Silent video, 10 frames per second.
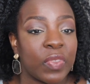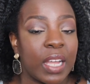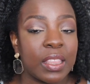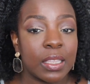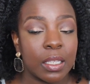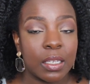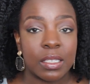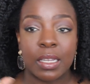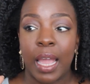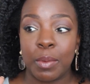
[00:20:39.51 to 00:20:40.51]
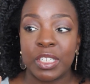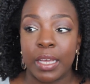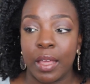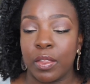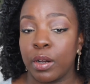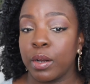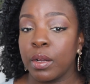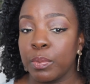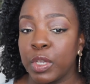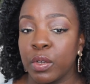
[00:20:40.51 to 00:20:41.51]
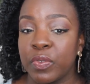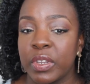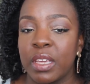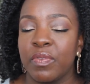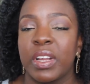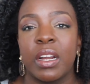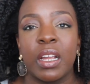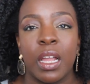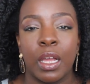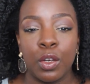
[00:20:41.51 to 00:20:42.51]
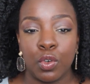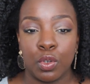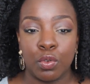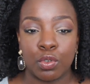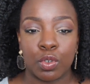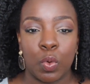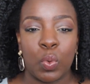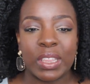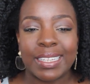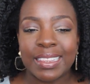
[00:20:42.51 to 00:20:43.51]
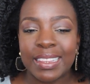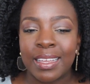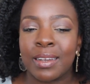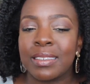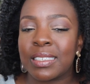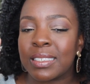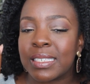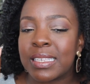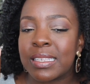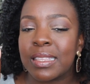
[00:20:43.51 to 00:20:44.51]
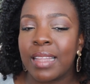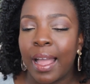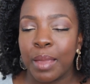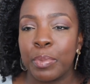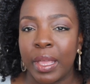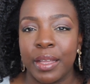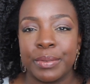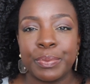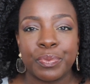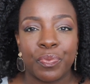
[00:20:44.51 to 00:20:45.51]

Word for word: I think the look came together beautifully, very neutral with a little, just a slight bit